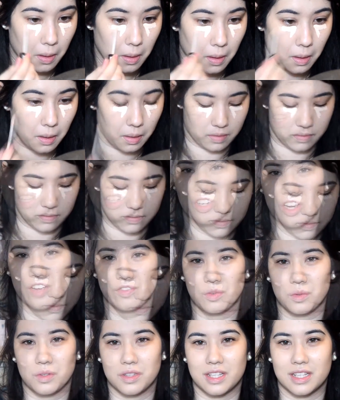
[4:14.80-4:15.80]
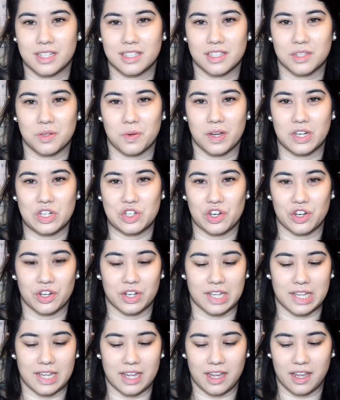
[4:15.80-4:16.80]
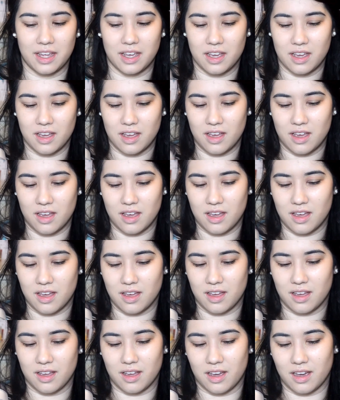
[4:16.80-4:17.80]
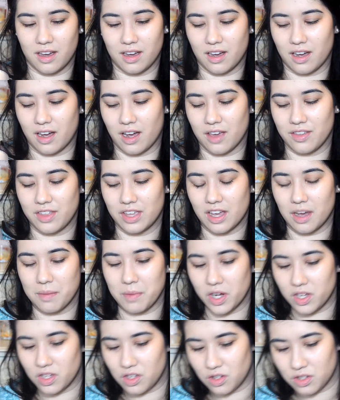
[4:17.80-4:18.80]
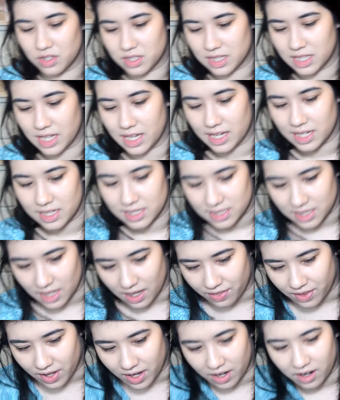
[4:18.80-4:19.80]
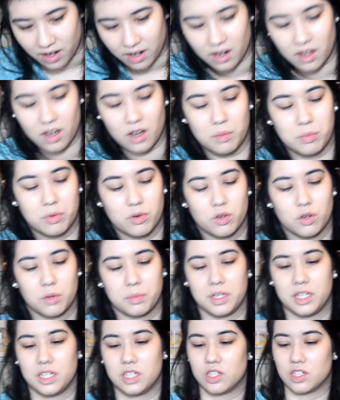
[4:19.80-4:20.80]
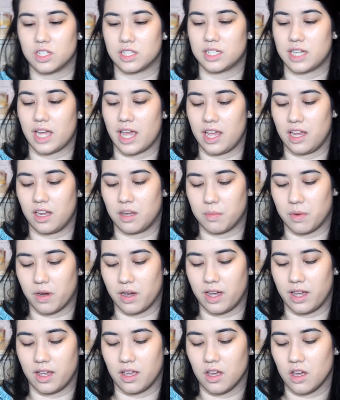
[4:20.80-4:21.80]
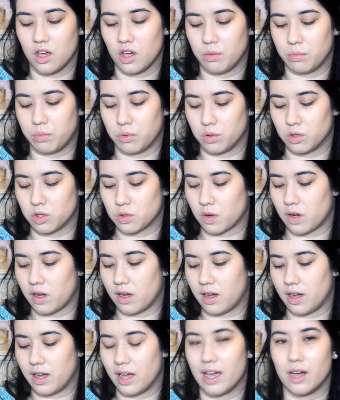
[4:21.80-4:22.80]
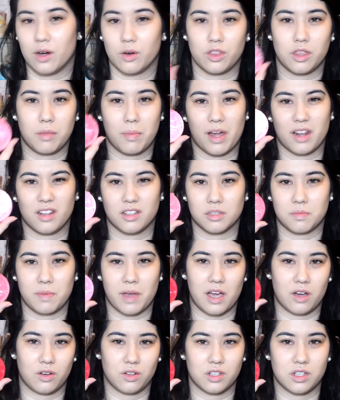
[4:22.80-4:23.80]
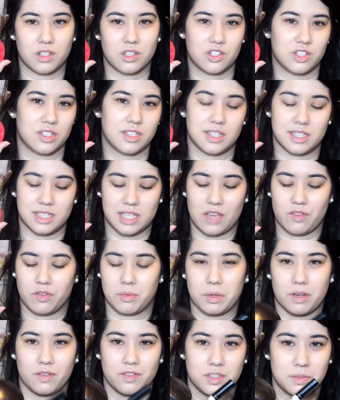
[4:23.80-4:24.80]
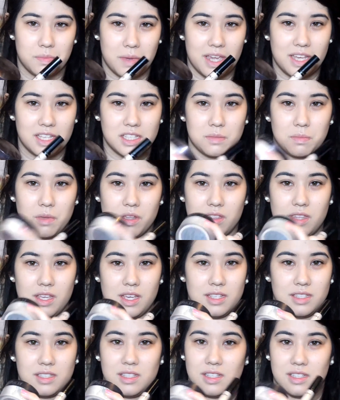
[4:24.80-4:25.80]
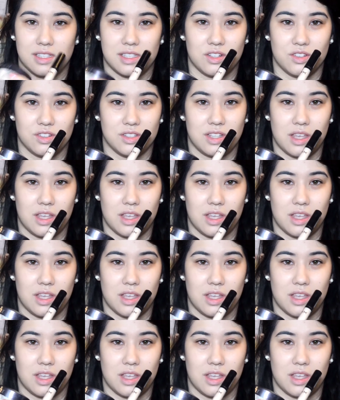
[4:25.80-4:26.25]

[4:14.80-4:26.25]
Should I travel with this? It's quite chunky. I think I might use this, and then I'll probably just take my Bourjois Healthy Balance Powder just to save a bit of space, but this is seriously